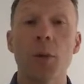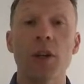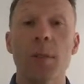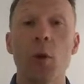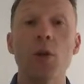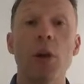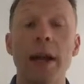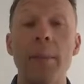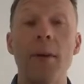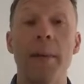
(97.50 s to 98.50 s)
I'm also
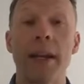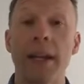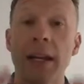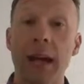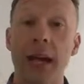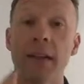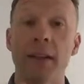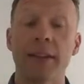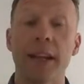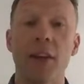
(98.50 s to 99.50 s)
implementing, and
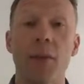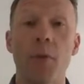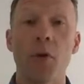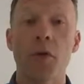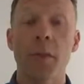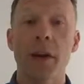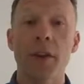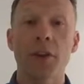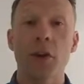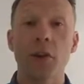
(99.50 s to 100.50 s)
I've taken on board from
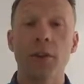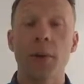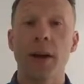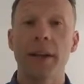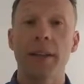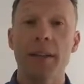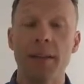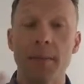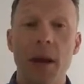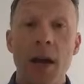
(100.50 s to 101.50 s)
another doctor when I did
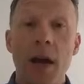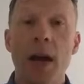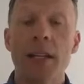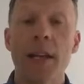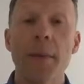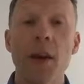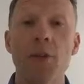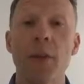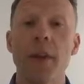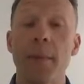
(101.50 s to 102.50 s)
some
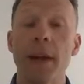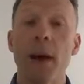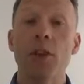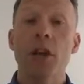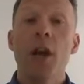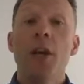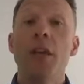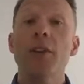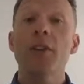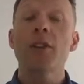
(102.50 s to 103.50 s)
seminars with him. And that was, you
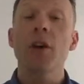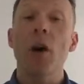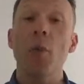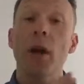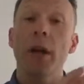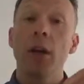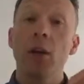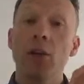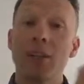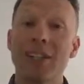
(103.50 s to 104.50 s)
need to start working
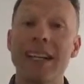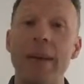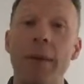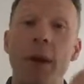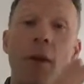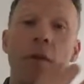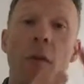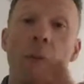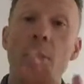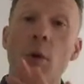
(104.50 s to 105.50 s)
on your sleep
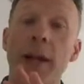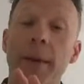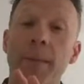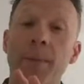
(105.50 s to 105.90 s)
from the morning.